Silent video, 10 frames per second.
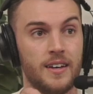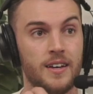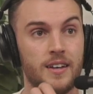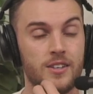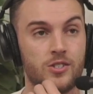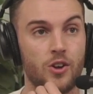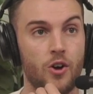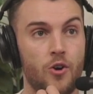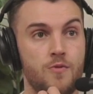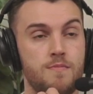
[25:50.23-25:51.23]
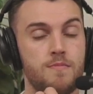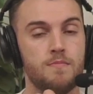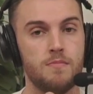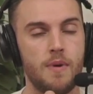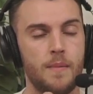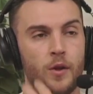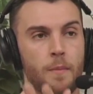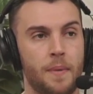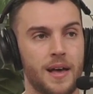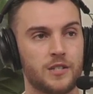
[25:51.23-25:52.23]
So maybe not the
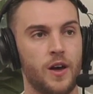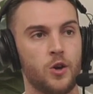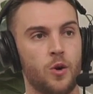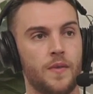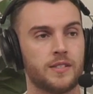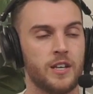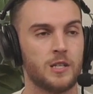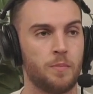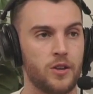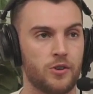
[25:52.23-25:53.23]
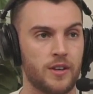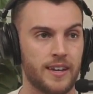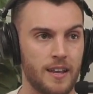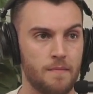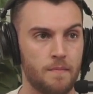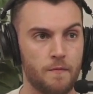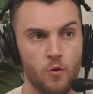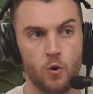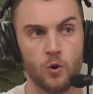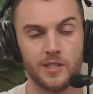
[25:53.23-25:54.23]
best value on this list, but you can get him
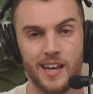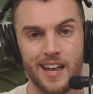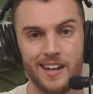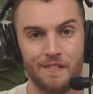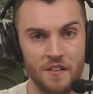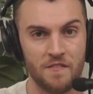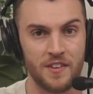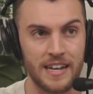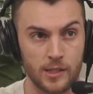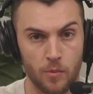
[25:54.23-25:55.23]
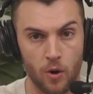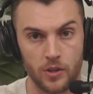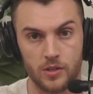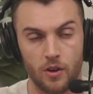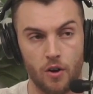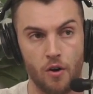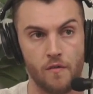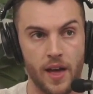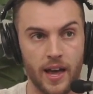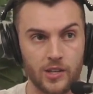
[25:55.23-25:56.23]
for 10 to 15 spots
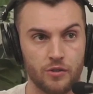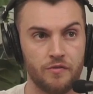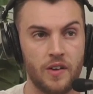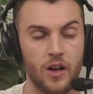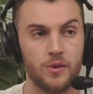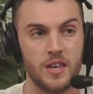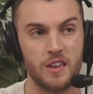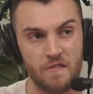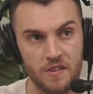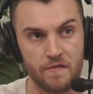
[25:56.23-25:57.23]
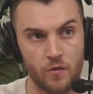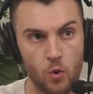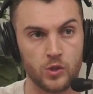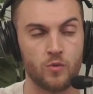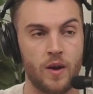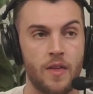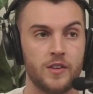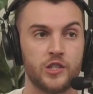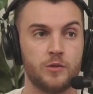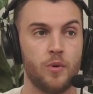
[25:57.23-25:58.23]
of extra value if he falls around
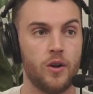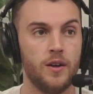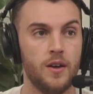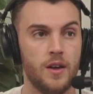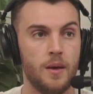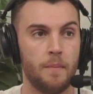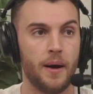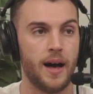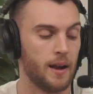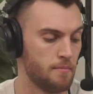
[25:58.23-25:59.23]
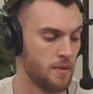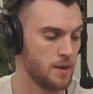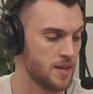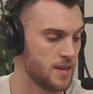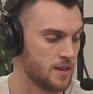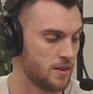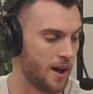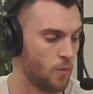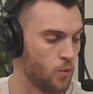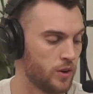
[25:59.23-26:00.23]
this spot. But maybe
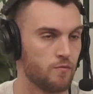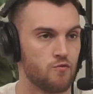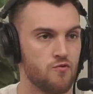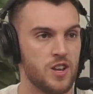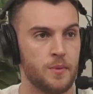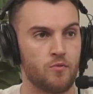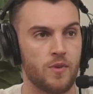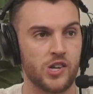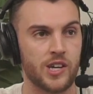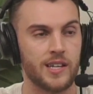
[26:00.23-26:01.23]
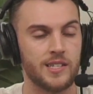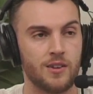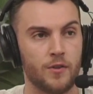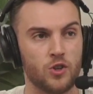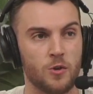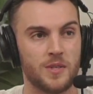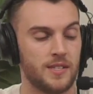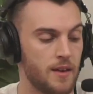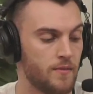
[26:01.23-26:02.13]
I wouldn't really be reaching inside the top 70.